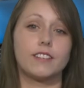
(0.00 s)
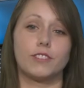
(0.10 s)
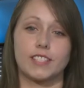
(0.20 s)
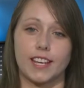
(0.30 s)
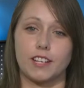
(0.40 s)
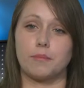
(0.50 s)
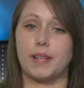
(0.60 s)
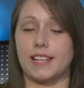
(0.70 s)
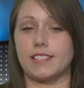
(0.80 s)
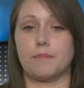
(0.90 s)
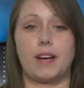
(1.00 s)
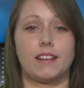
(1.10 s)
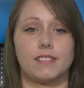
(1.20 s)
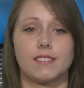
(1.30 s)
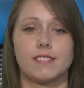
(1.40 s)
recycled plastic
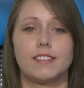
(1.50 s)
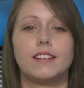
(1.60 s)
bottles.